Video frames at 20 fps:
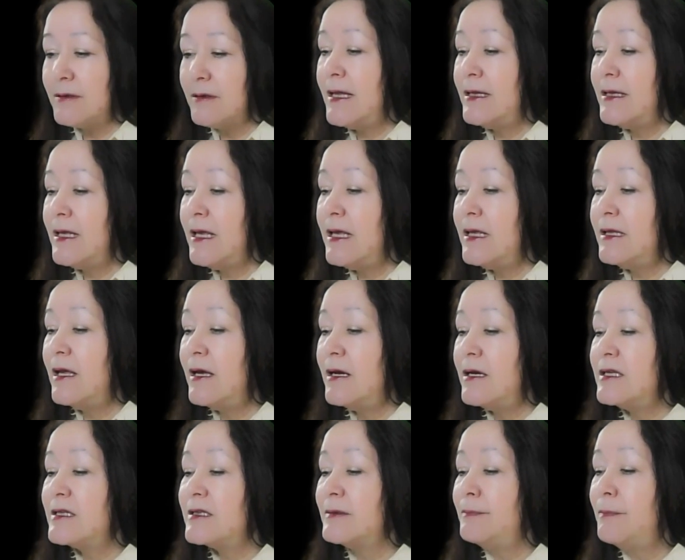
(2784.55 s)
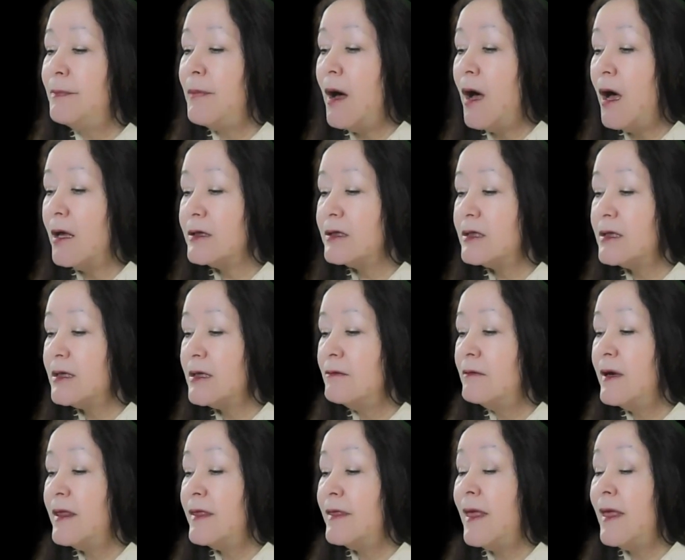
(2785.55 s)
and he that is bought
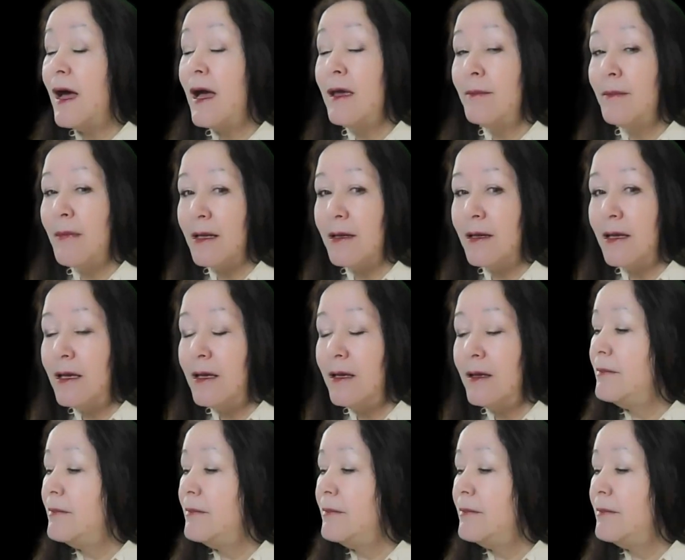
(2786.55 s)
with thy money,